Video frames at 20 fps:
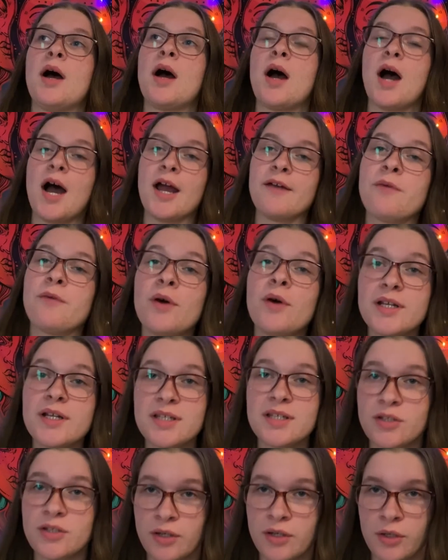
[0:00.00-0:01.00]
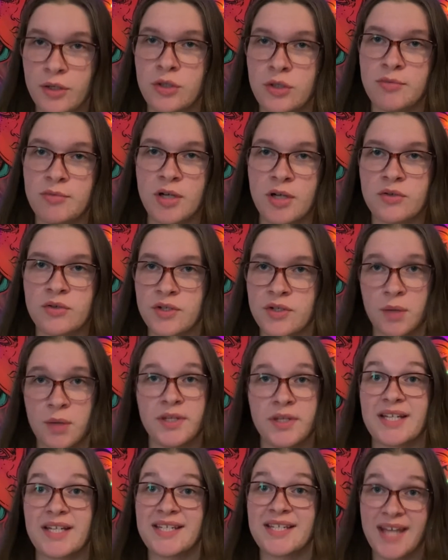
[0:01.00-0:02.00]
I've wanted to start a YouTube channel since I was
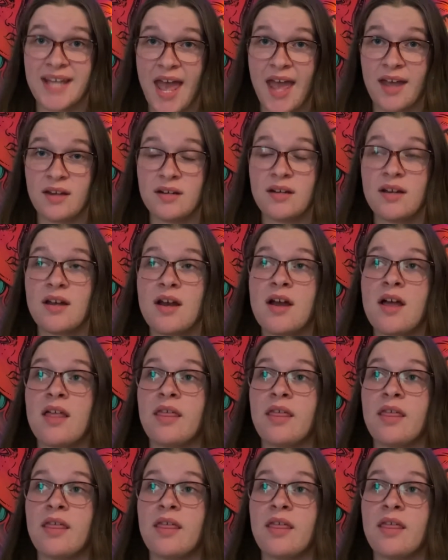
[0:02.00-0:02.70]
like 10.